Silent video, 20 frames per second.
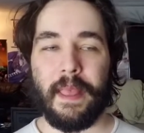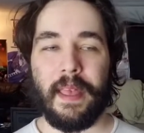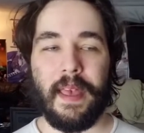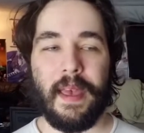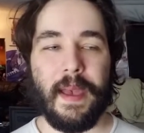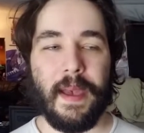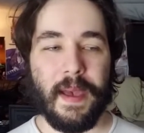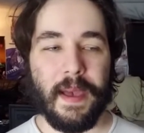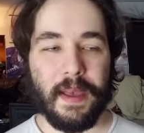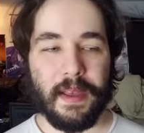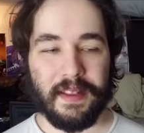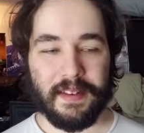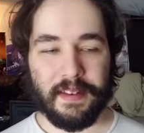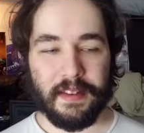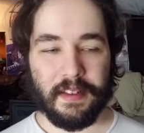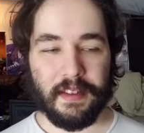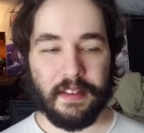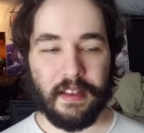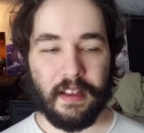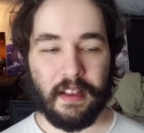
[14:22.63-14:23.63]
And
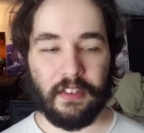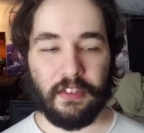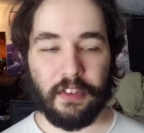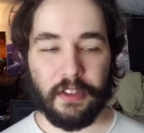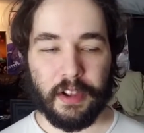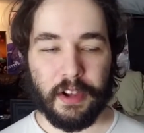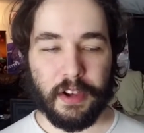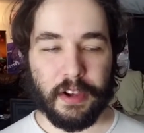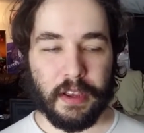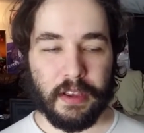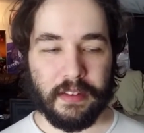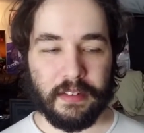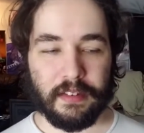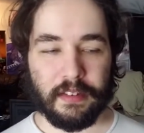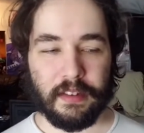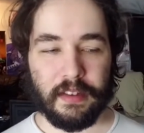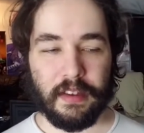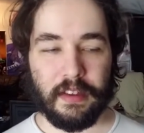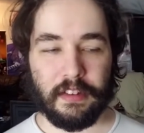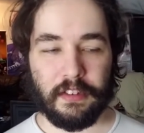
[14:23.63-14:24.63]
as long as
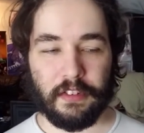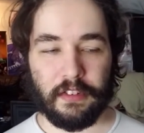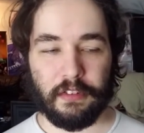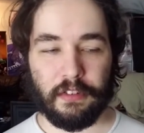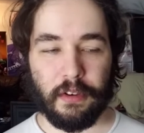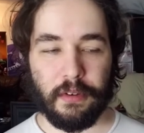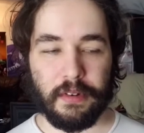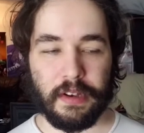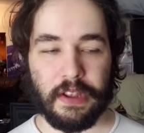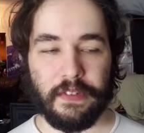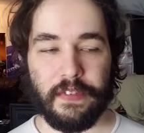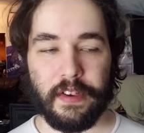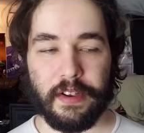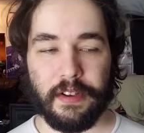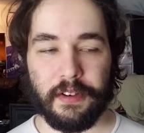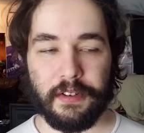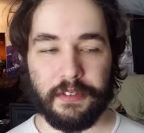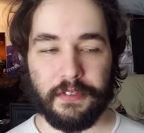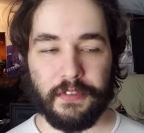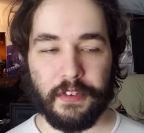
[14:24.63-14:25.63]
it's so
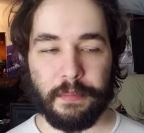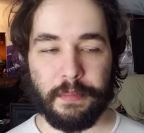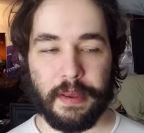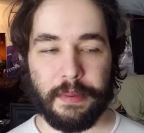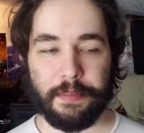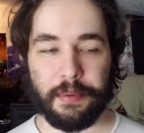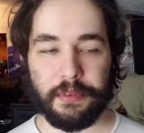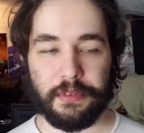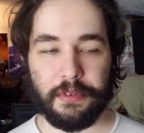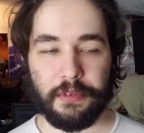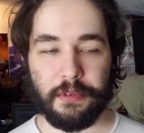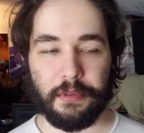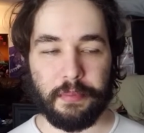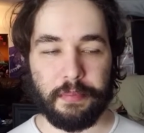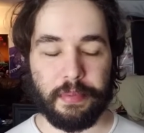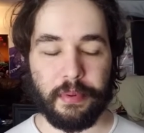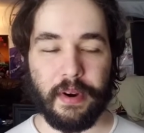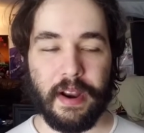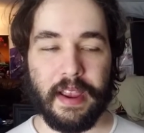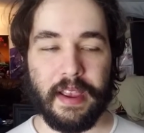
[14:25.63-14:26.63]
difficult for people to
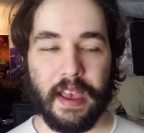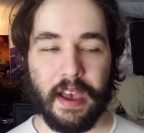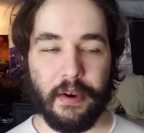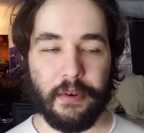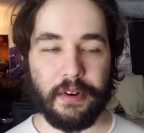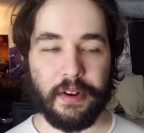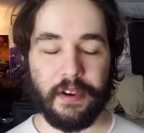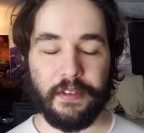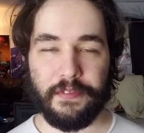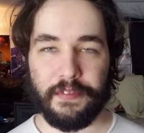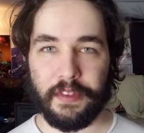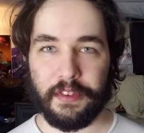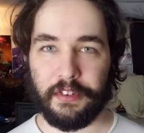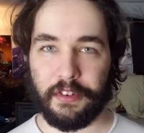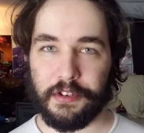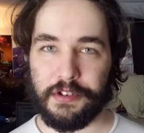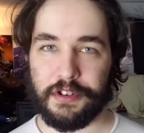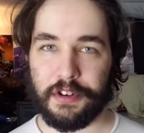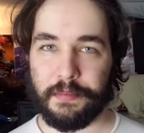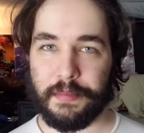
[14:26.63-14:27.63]
break out of the
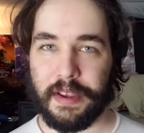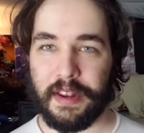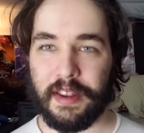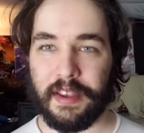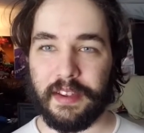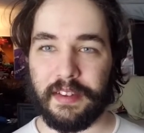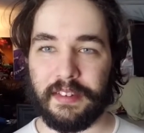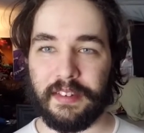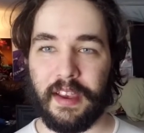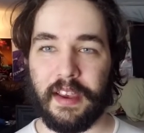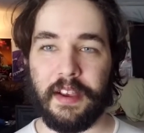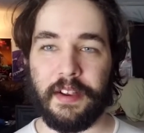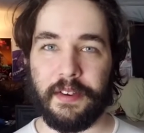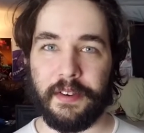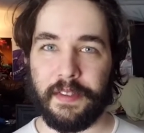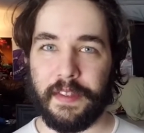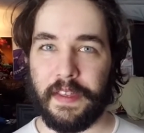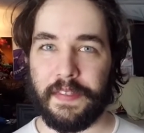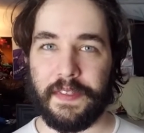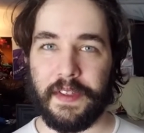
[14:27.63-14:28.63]
social media
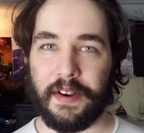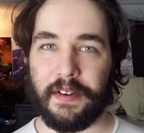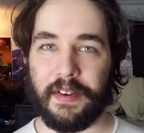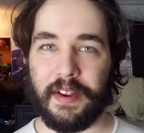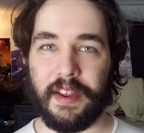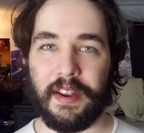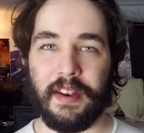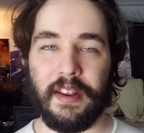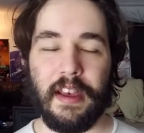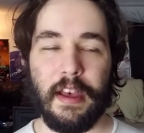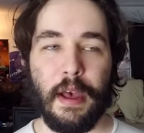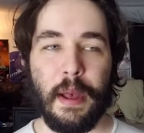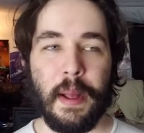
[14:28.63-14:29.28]
cycle that they're in,